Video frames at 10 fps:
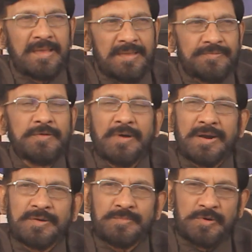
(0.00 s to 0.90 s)
if you
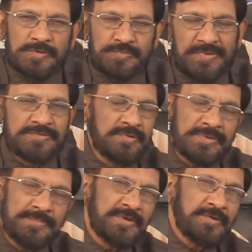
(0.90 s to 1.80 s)
want to put specific
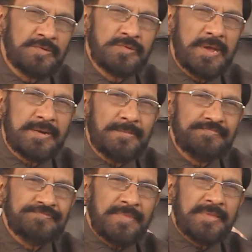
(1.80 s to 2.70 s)
subject, you do that.
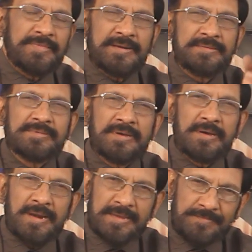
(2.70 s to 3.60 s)
That is
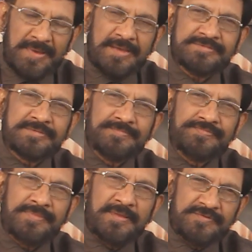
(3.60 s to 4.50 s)
like maths,
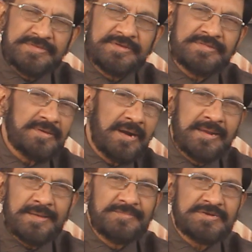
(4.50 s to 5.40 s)
physics,
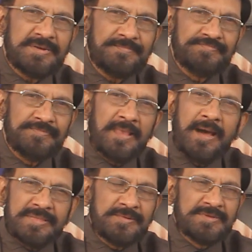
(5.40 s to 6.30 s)
and chemistry.
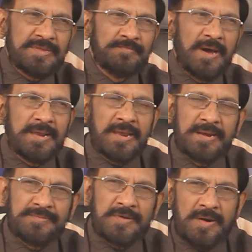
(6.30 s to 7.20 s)
Otherwise,
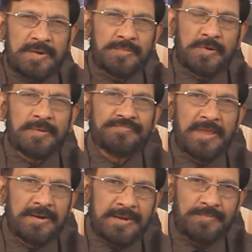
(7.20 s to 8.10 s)
symbolically, if you want to put
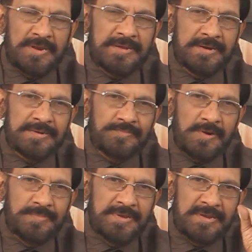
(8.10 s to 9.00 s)
triple A,
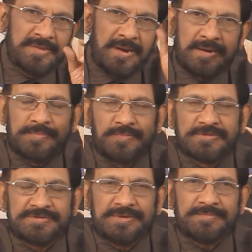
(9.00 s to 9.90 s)
triple B, triple
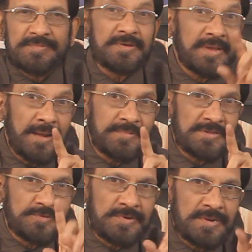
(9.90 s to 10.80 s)
C,
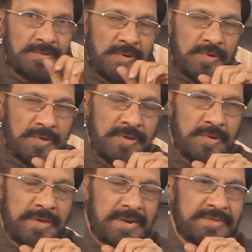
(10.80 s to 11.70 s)
capitals only, no
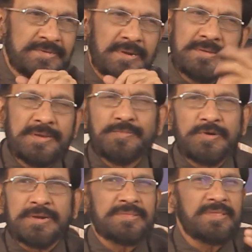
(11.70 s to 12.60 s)
lower case, you put
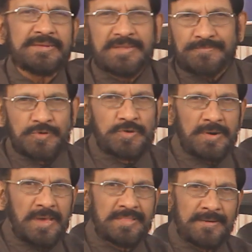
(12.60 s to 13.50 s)
it. That is up to you
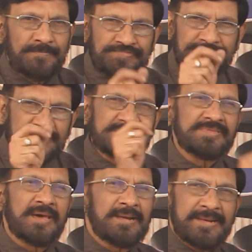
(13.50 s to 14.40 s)
and all that. This is
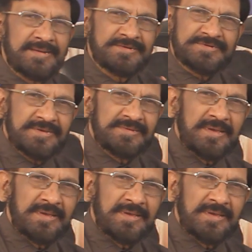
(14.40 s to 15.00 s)
the learning stage.